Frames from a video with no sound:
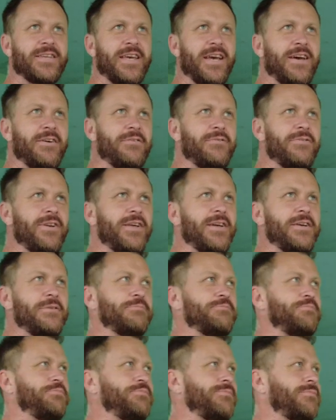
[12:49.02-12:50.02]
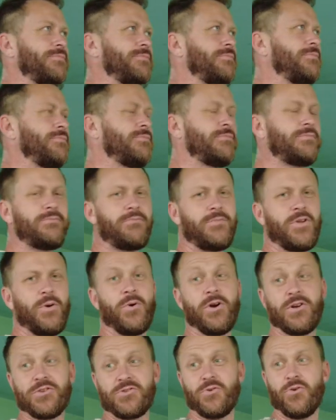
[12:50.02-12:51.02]
carefully,
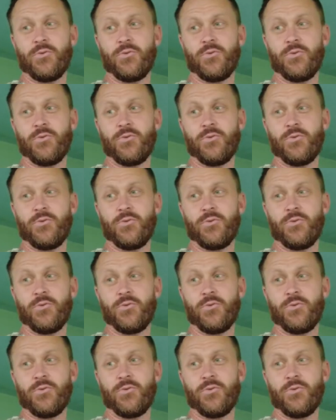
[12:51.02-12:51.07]
whereas